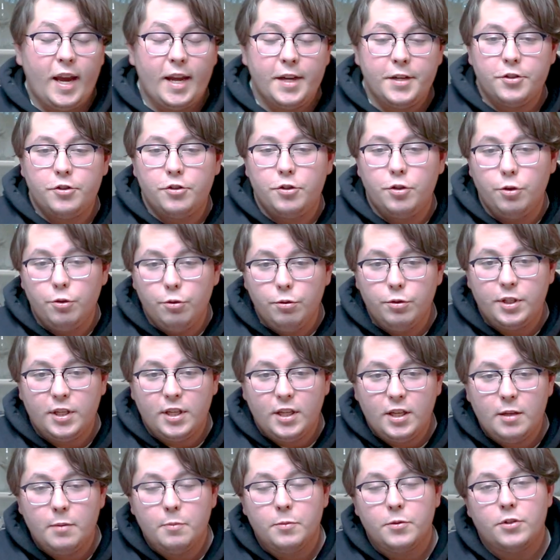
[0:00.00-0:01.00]
had 2
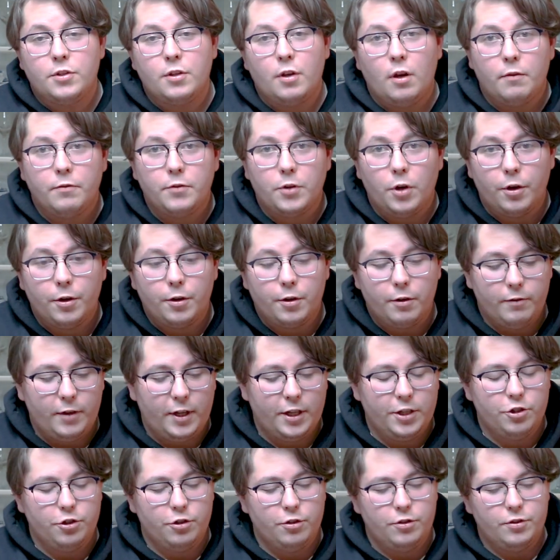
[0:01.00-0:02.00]
teams of Dark
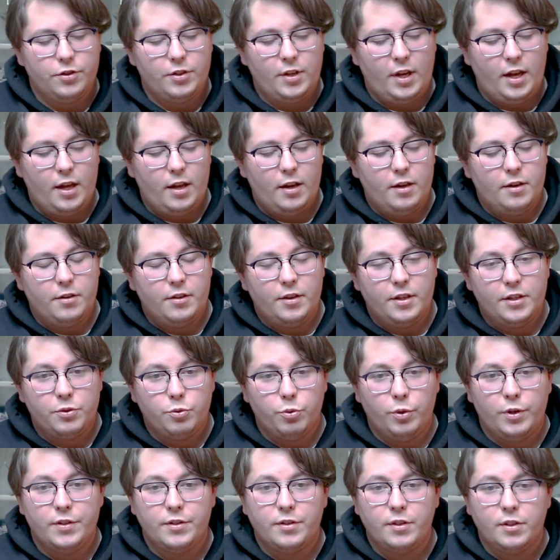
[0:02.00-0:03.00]
Avengers, and this
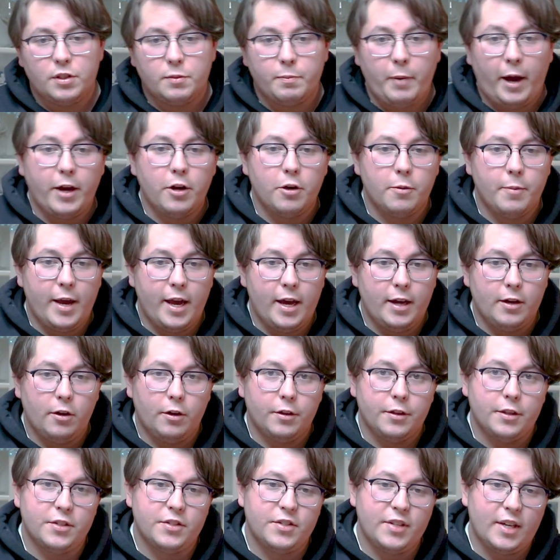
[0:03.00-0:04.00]
was the Spider-Man
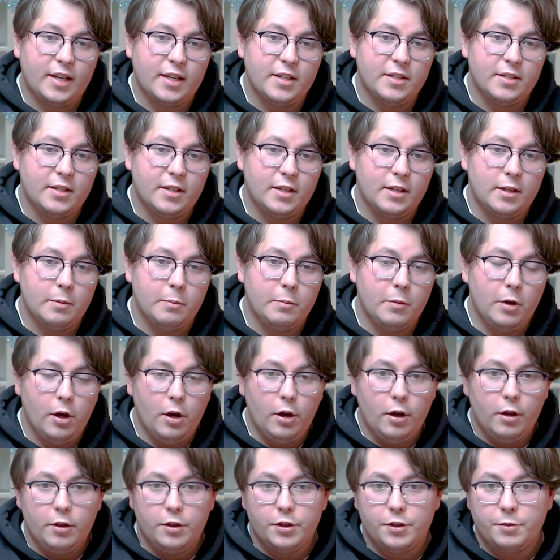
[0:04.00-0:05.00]
on the second team,
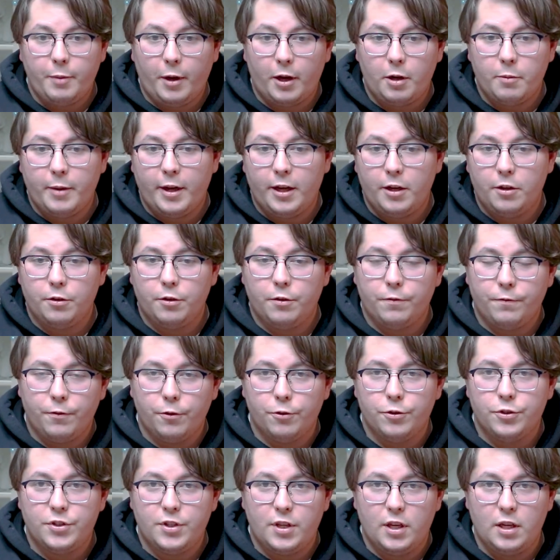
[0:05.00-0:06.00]
the Spider-Man on the
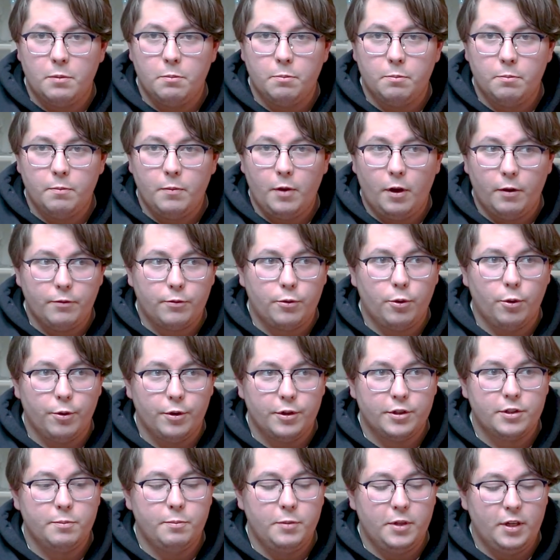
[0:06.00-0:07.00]
first team, of
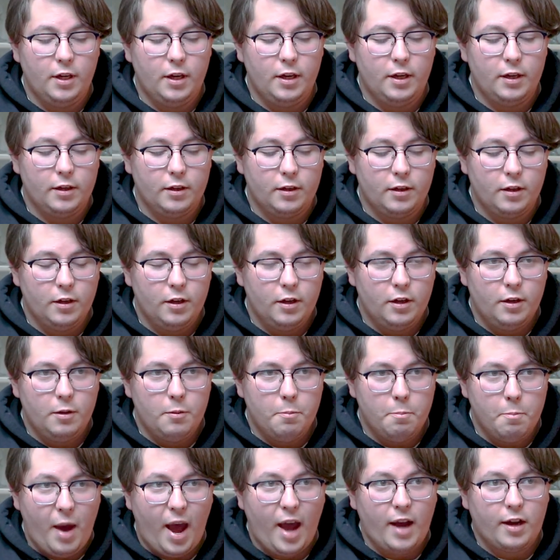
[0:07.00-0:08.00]
course, being
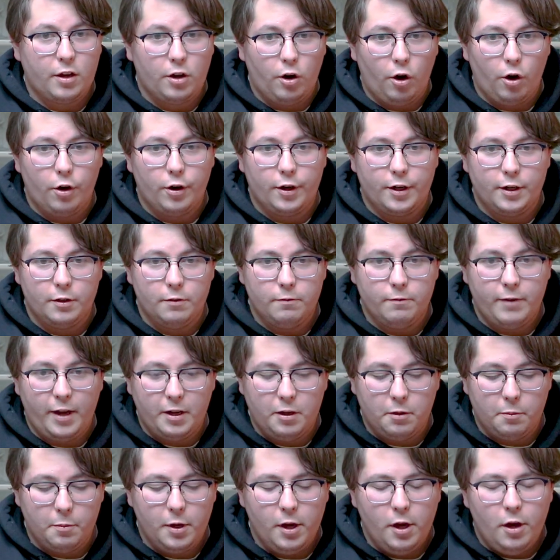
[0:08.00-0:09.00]
Mac Gargan
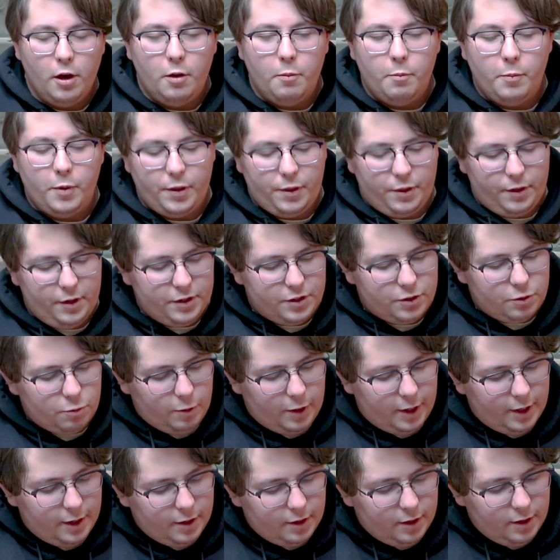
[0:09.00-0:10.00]
Venom. But this
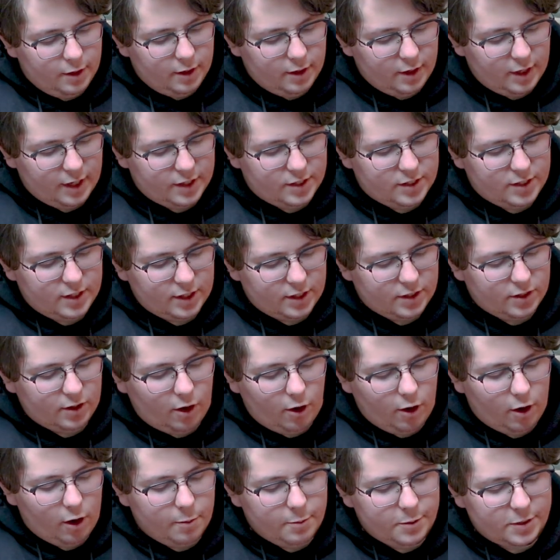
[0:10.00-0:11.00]
one has 6
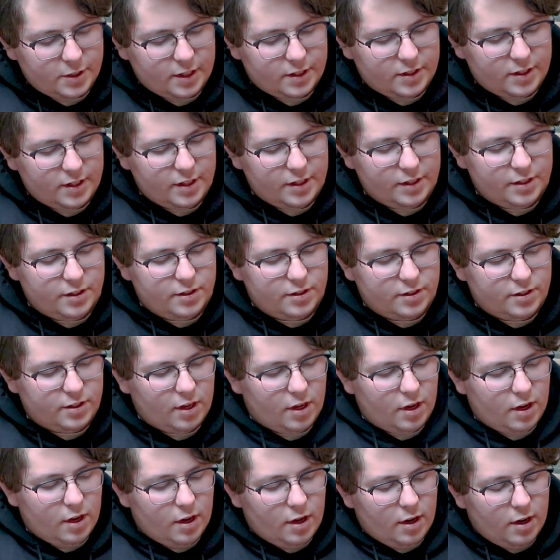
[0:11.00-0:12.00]
arms because he's
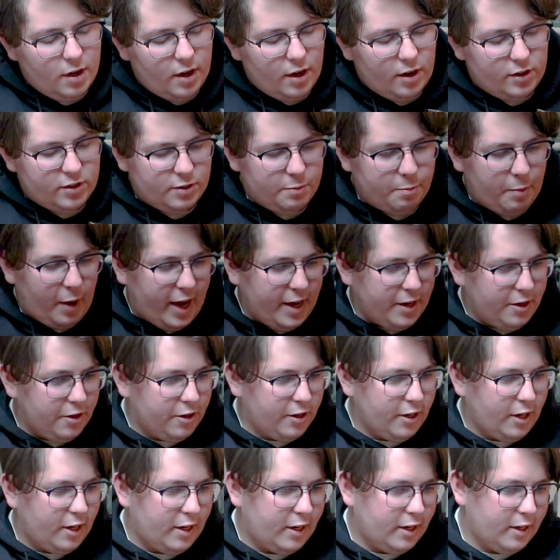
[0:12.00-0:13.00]
a spider
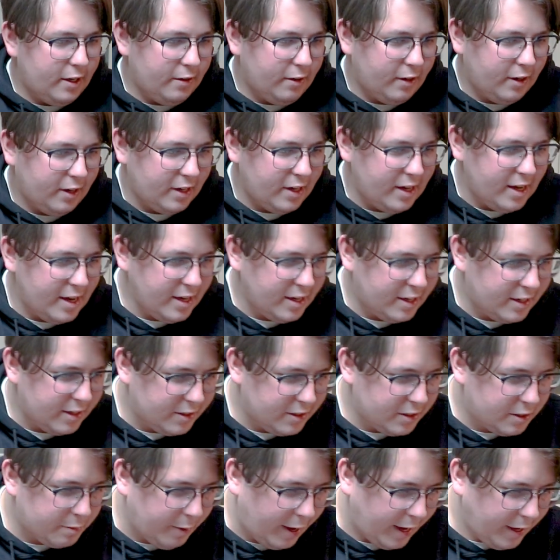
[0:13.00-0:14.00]
god, an
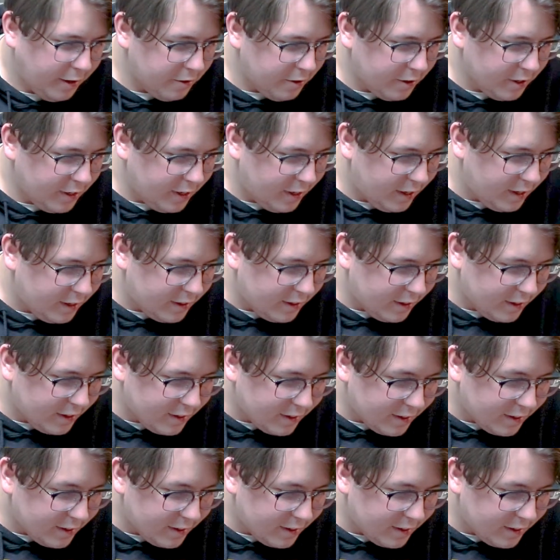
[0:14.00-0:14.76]
Incan spider god?